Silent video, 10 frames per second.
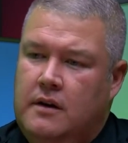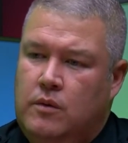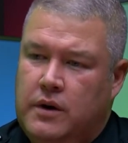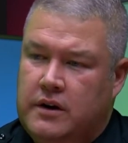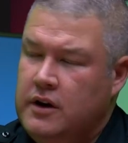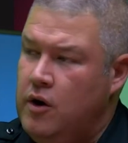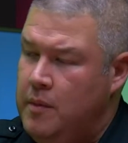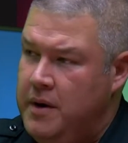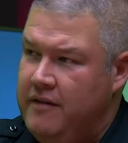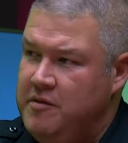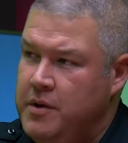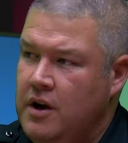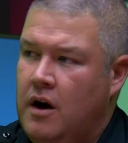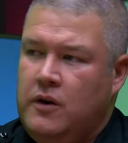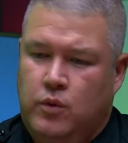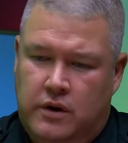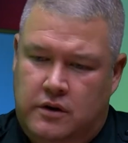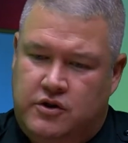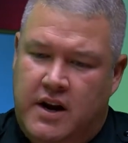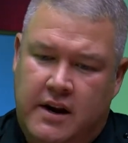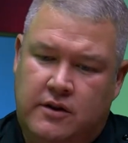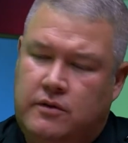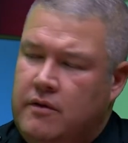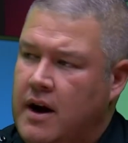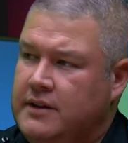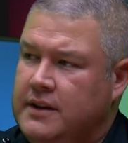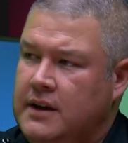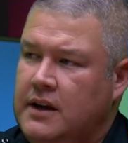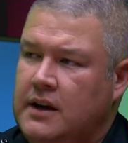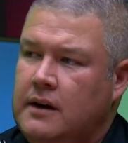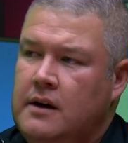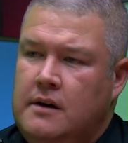we're going to go above and beyond. We're going to try to do the right thing.